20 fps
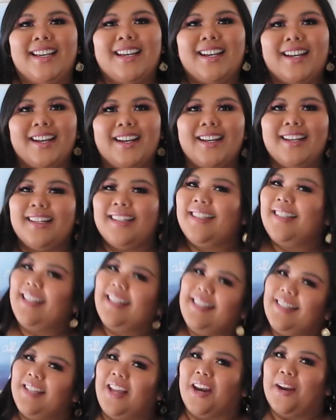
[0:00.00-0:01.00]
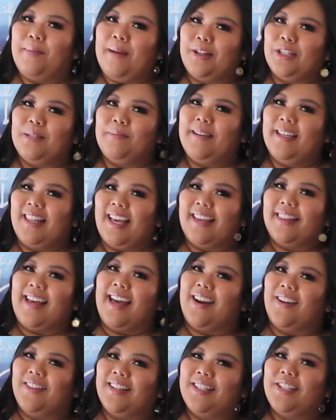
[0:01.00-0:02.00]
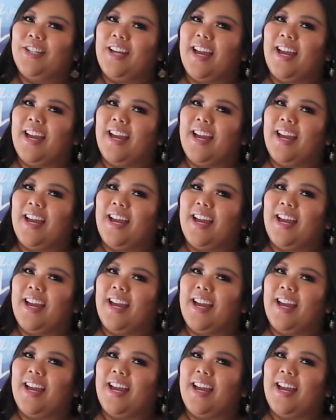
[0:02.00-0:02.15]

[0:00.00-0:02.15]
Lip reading: because it's not about to be like that on this